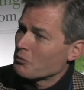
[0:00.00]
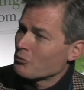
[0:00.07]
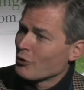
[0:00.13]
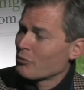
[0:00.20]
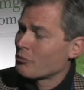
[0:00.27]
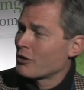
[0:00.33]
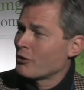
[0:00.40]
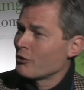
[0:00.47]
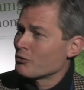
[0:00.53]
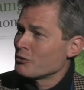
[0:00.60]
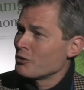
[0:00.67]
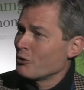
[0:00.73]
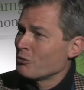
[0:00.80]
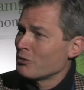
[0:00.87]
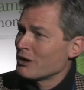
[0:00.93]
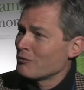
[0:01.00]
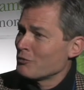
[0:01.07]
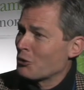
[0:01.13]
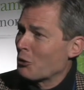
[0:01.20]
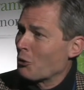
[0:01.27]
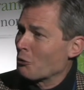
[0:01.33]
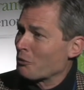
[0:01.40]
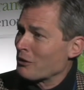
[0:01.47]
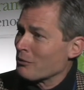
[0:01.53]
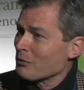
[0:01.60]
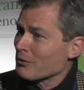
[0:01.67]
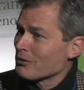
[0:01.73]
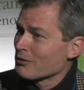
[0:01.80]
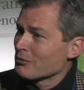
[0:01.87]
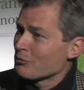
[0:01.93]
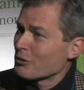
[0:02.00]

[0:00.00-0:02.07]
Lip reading: Not because we don't believe in the old people,